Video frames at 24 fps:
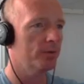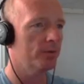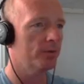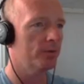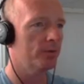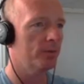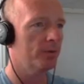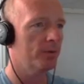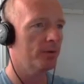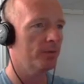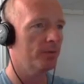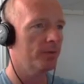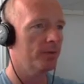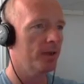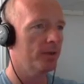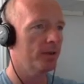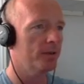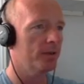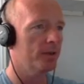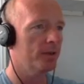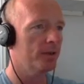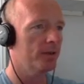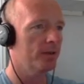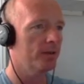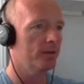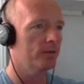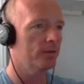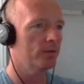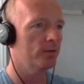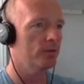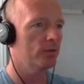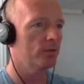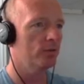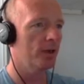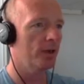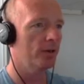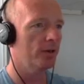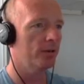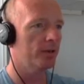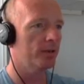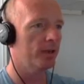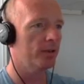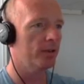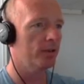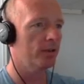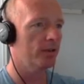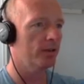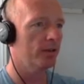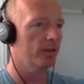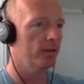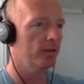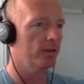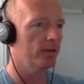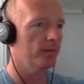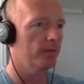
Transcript: Drop it off the edge there. Try not to hit the girl.